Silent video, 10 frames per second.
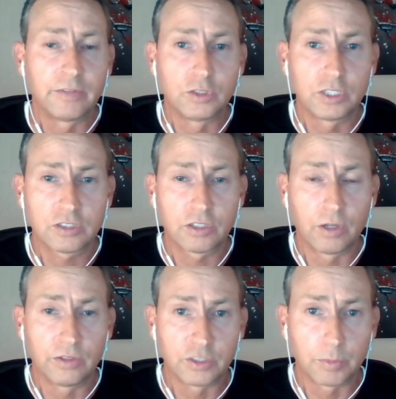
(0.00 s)
If you just look
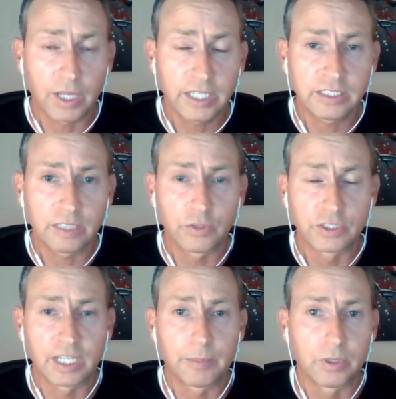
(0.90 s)
on the supply side, for
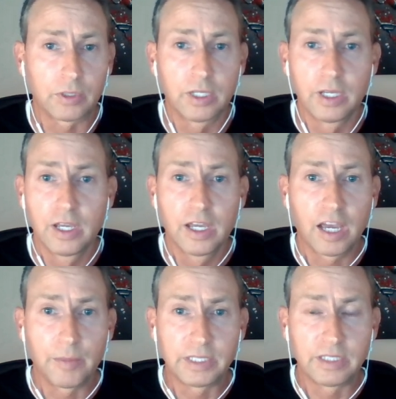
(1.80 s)
example,
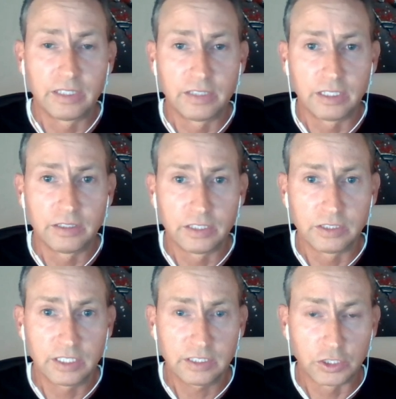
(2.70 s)
I mean,
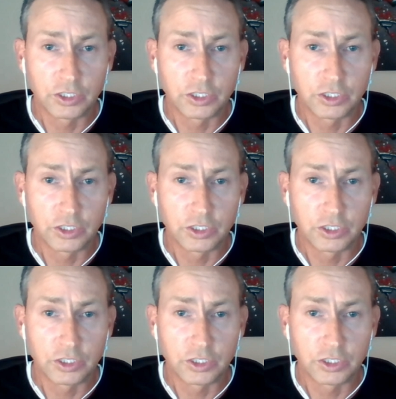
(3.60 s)
the